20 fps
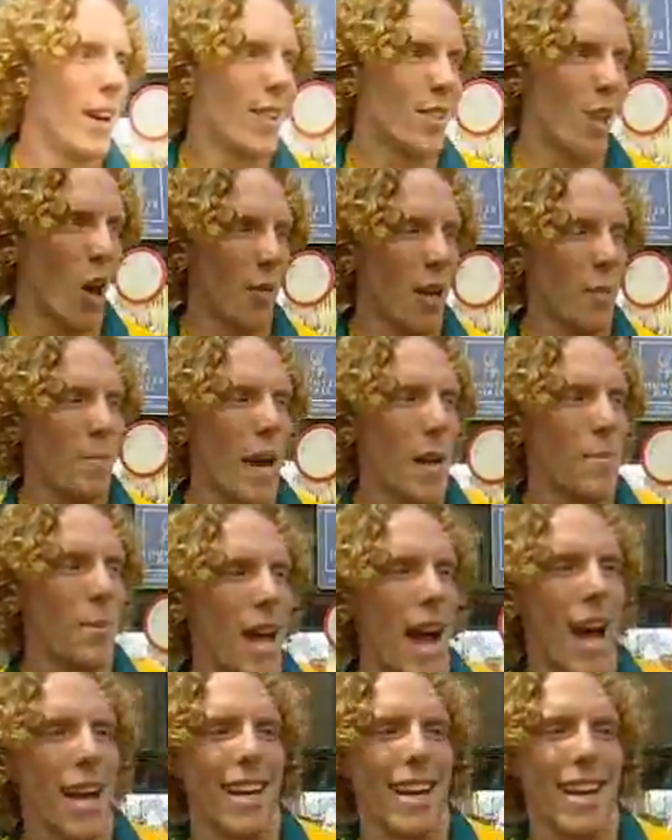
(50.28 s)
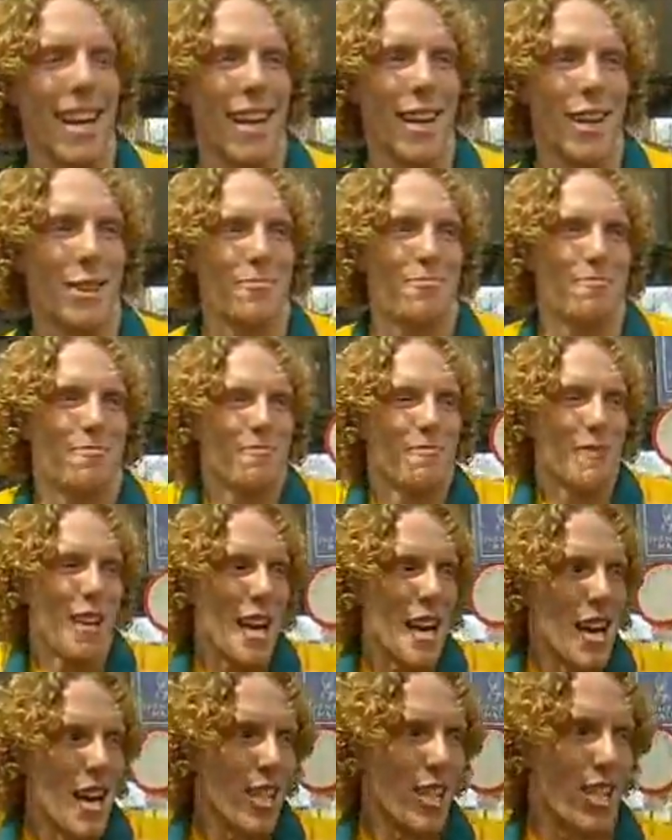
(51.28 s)
so many people out here
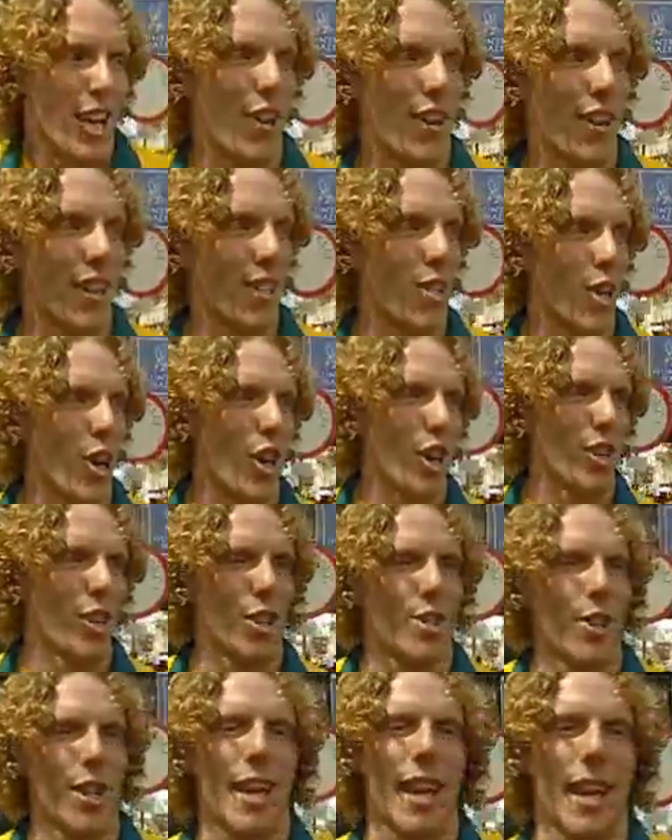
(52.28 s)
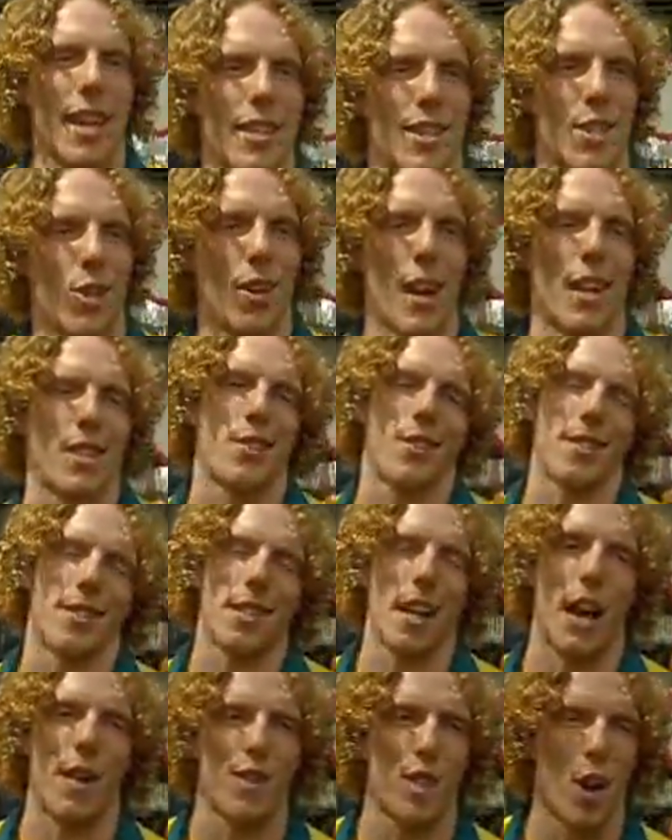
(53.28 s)
cheering us on, lots of kids and all that sort of
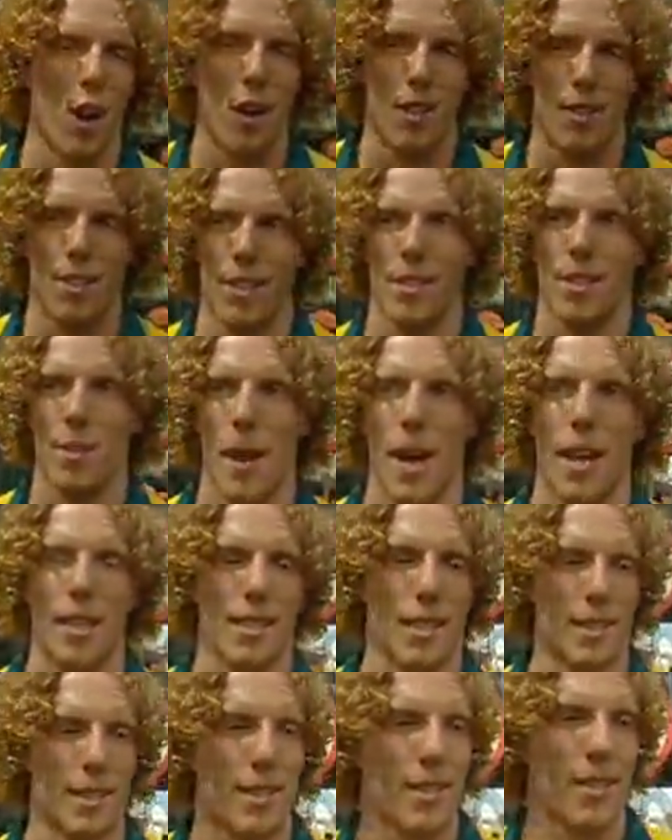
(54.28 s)
stuff, so it's just amazing.